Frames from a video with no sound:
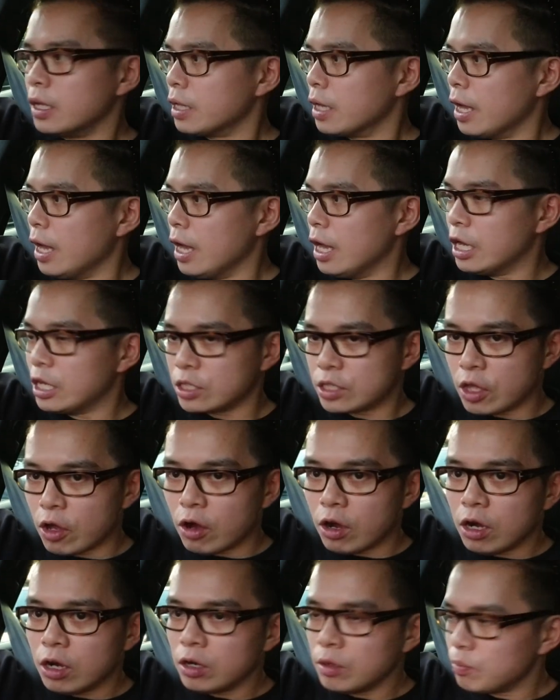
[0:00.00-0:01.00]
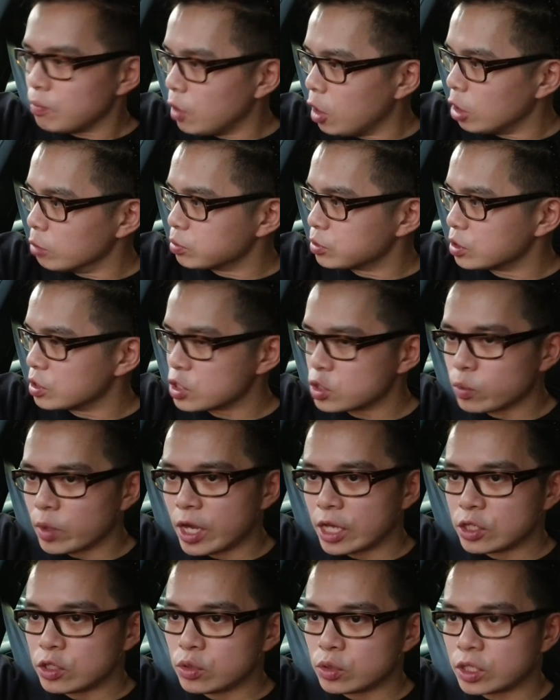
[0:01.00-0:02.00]
There are options where
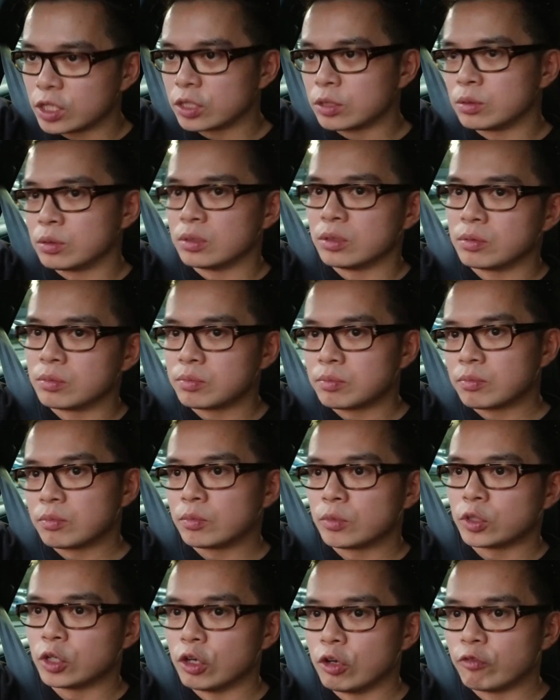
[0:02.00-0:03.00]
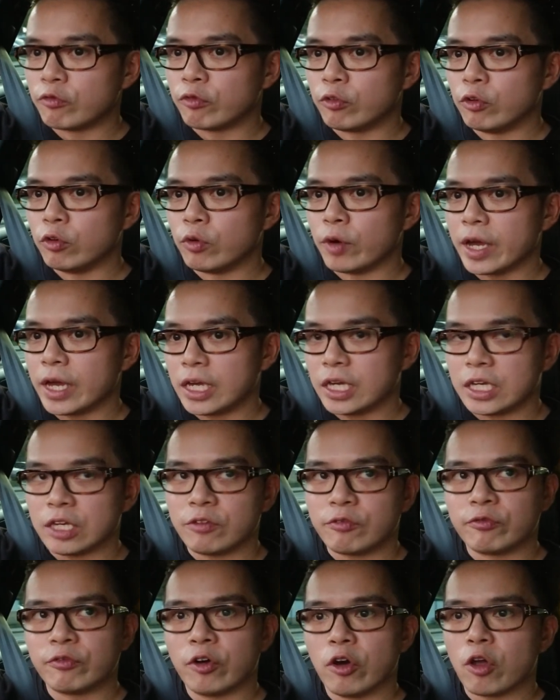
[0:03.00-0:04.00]
you can go for a
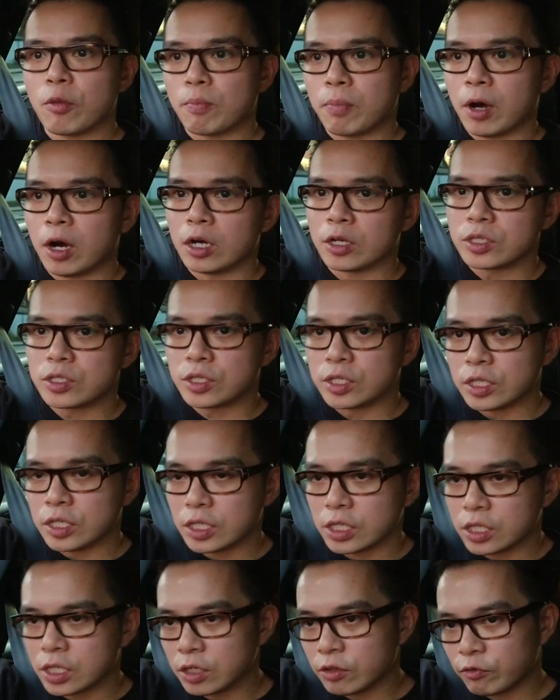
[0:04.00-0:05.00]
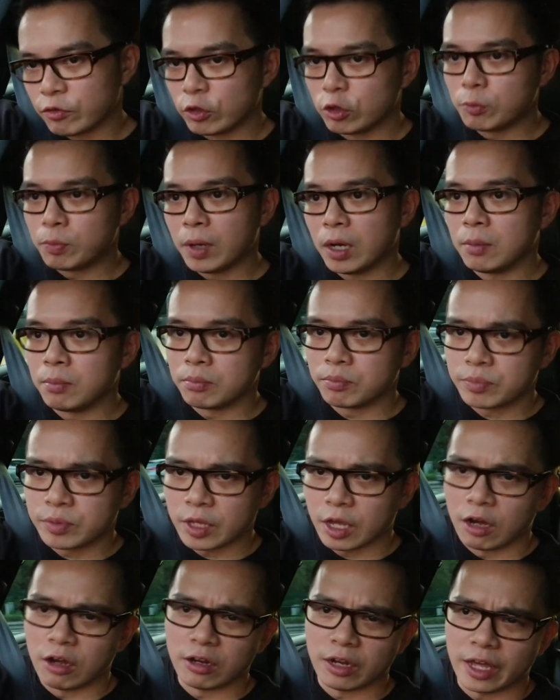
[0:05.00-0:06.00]
third-party fuel pump. There
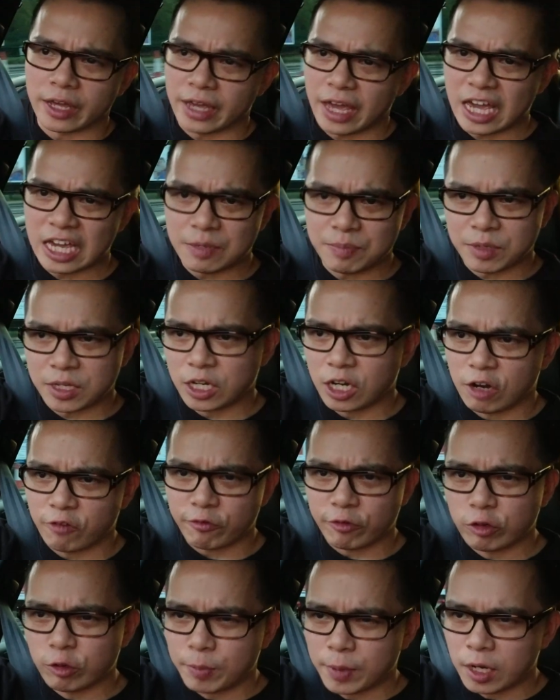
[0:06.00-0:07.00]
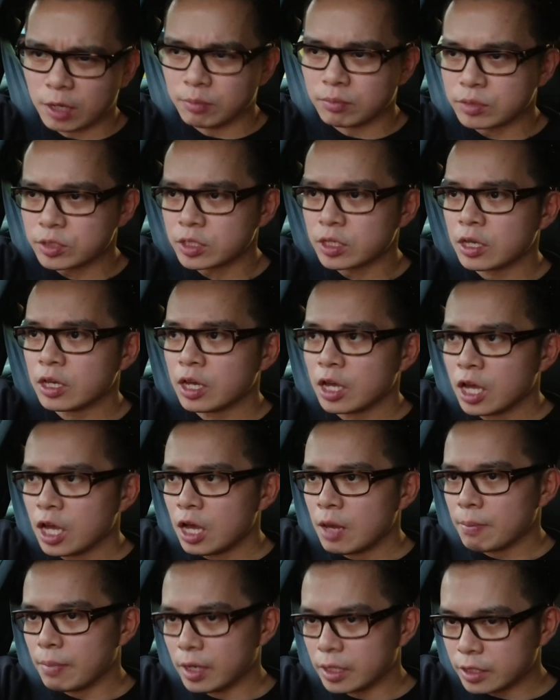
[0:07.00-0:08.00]
are like APR fuel pumps,
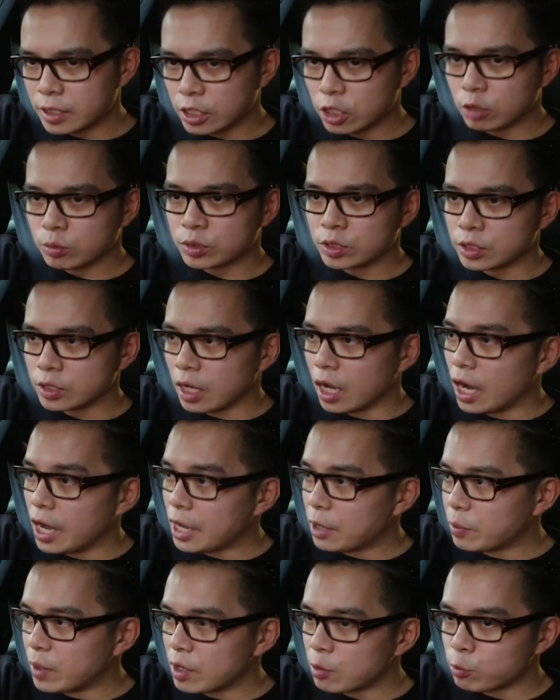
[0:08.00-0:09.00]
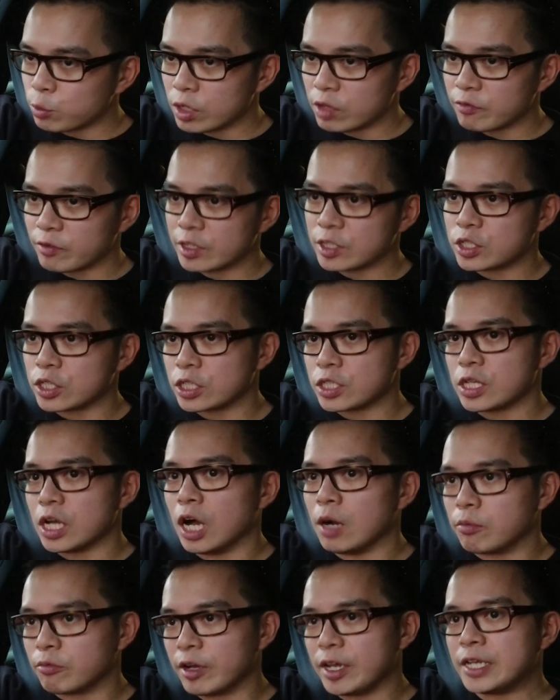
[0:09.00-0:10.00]
but the option I went with is just
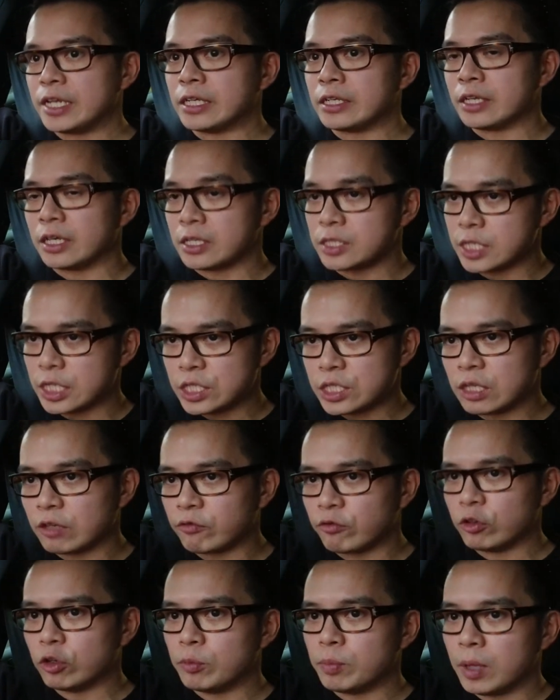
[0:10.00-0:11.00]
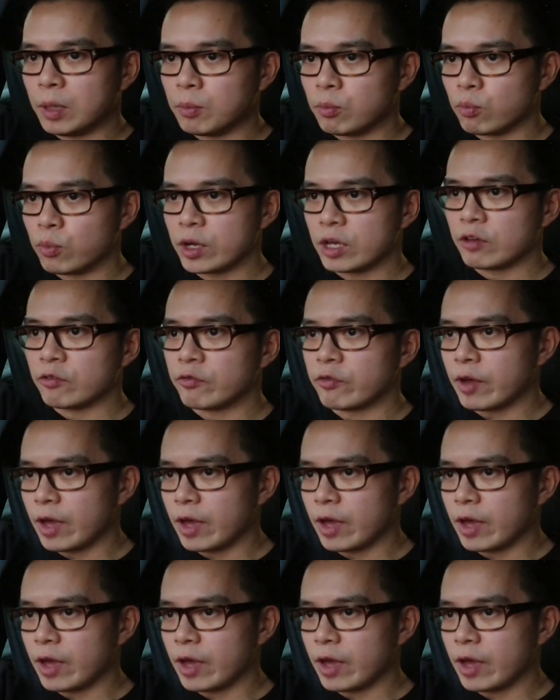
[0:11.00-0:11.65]
upgrading the existing fuel pump with